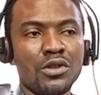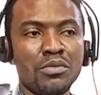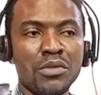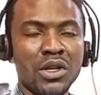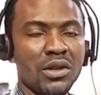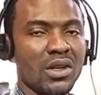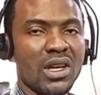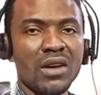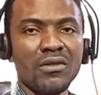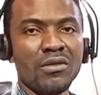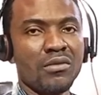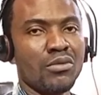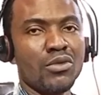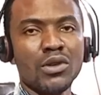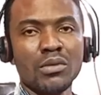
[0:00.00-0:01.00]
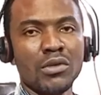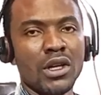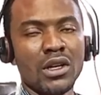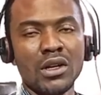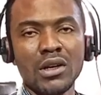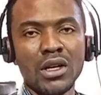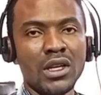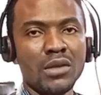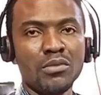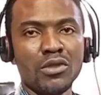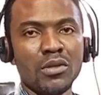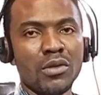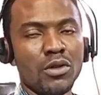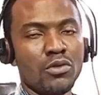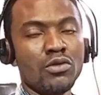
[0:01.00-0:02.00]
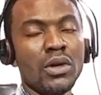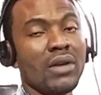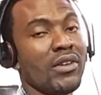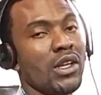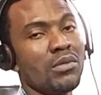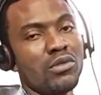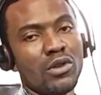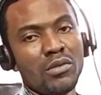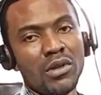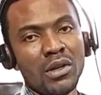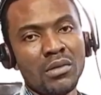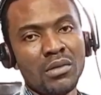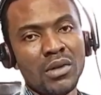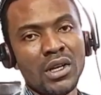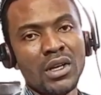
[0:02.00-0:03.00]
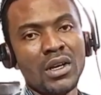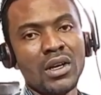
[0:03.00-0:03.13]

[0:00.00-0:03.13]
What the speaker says: you may not have any problem. You won't have any problem